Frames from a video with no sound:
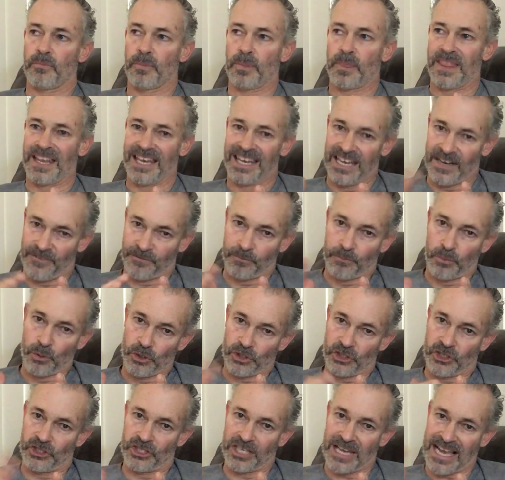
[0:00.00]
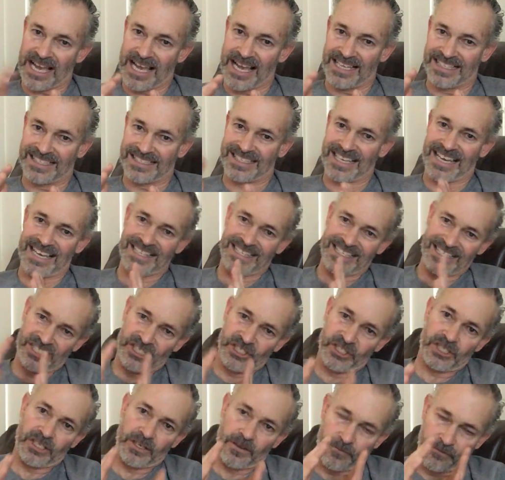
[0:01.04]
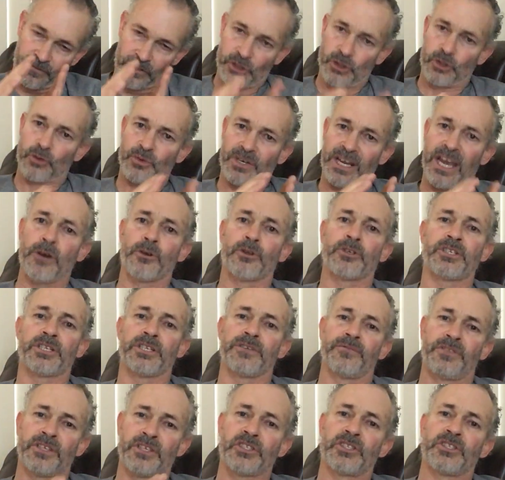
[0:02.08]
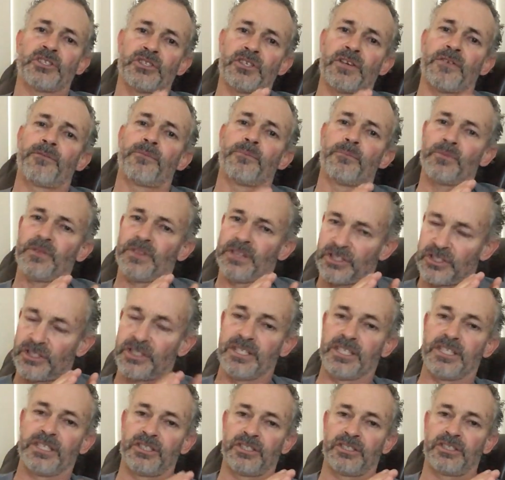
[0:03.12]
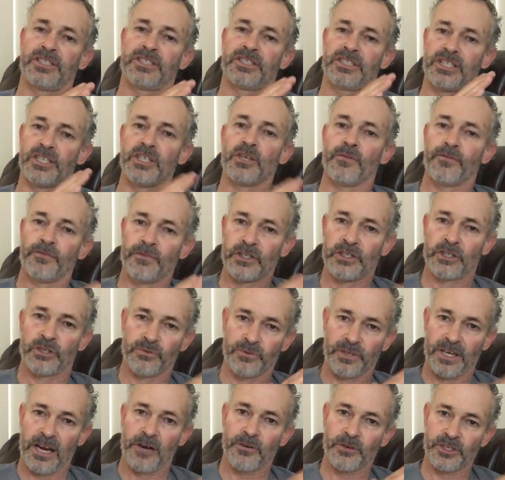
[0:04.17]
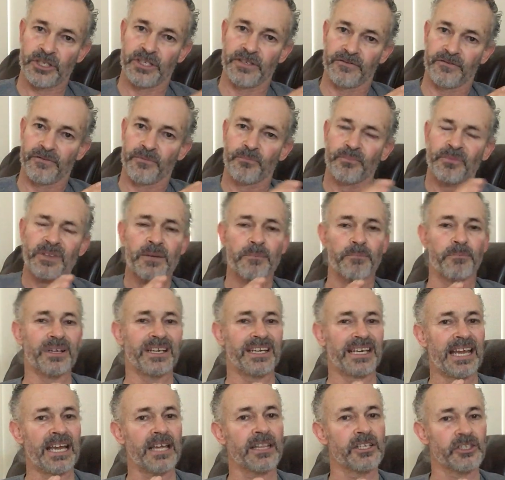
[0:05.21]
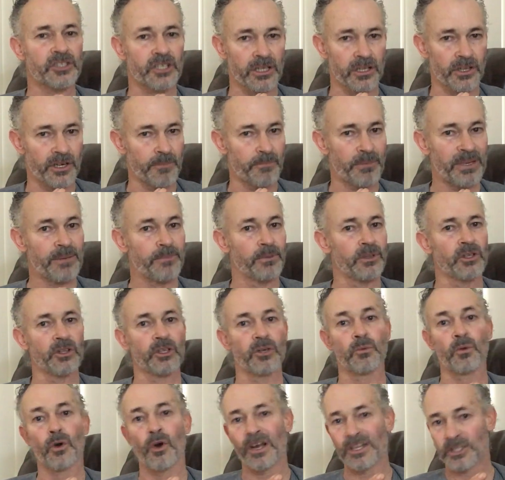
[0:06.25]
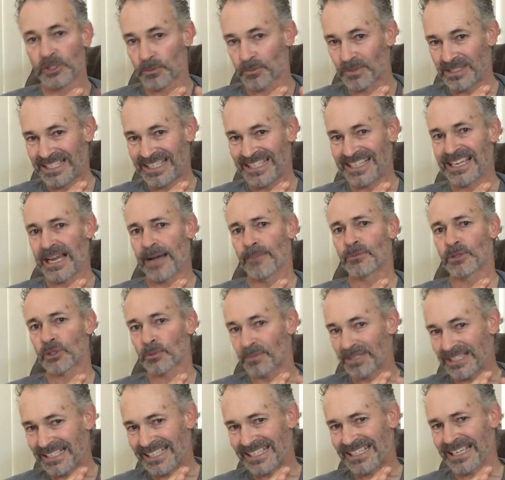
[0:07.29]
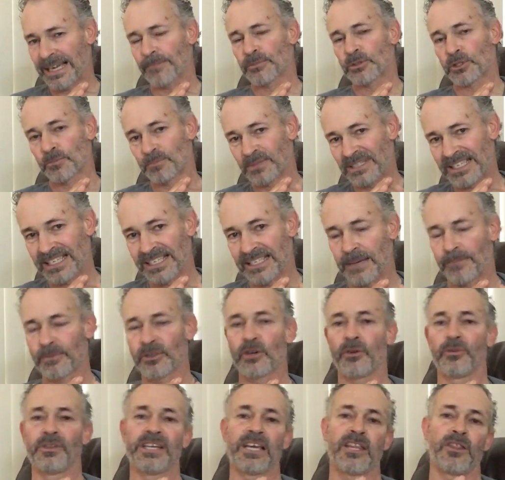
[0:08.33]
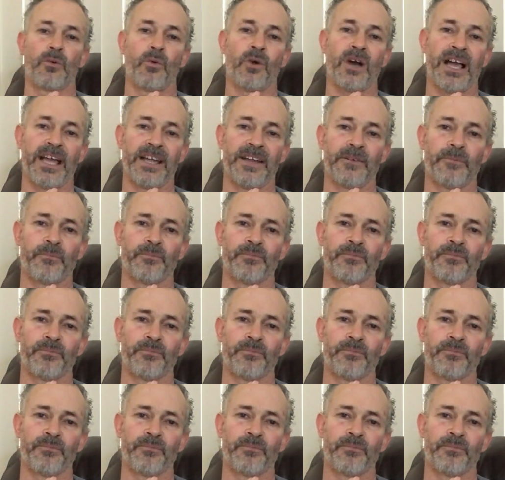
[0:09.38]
the left pushes hard, say this is the official narrative, this is the official narrative. But now there's a lot of people on the right speaking up, going the other way.